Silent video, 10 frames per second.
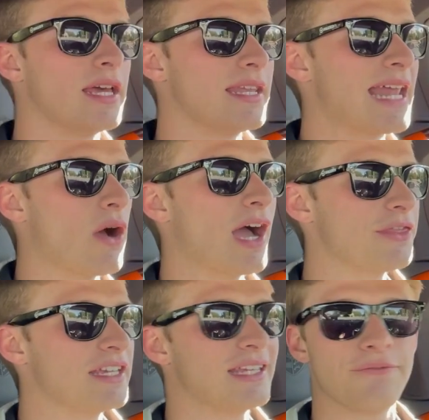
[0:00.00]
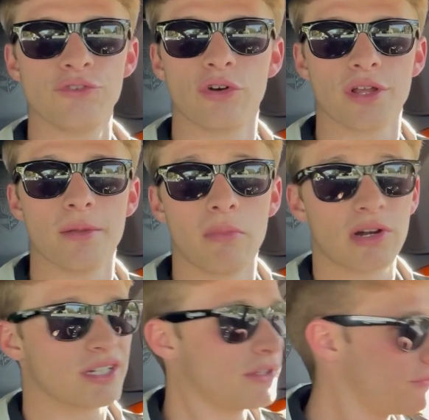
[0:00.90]
Now, I think if you are in the
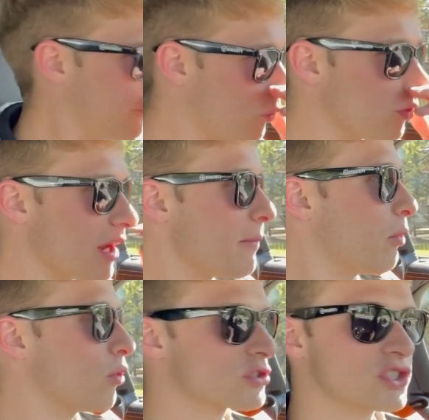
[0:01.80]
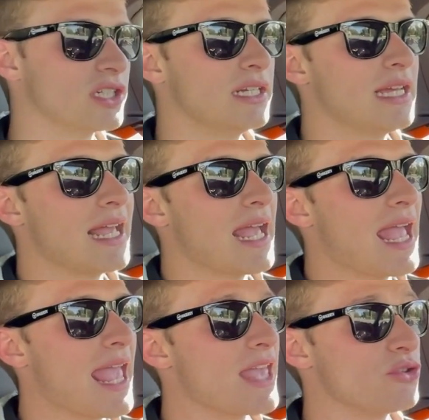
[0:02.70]
market for a Porsche
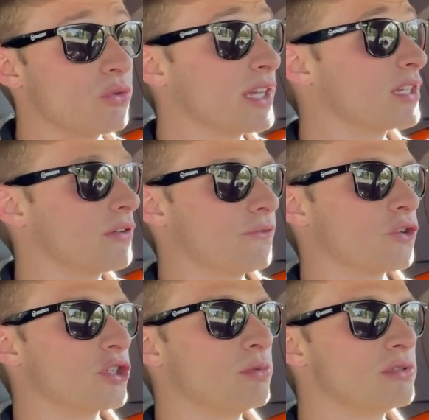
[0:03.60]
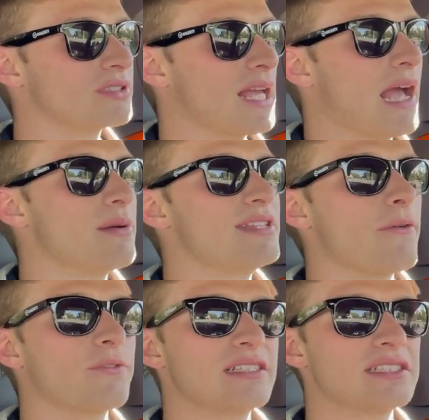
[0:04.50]
and you like convertibles, I would
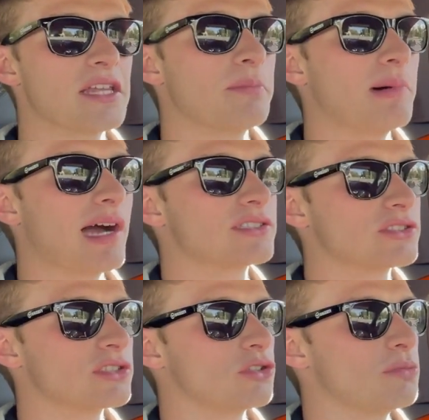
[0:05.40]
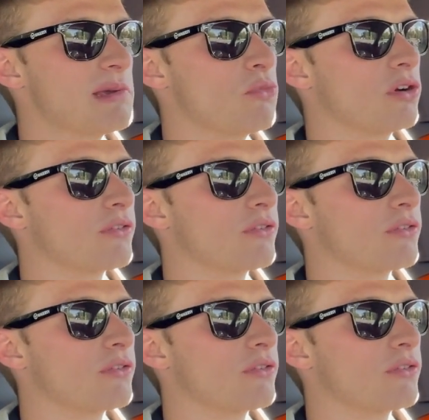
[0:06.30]
definitely say the Boxster is a little bit more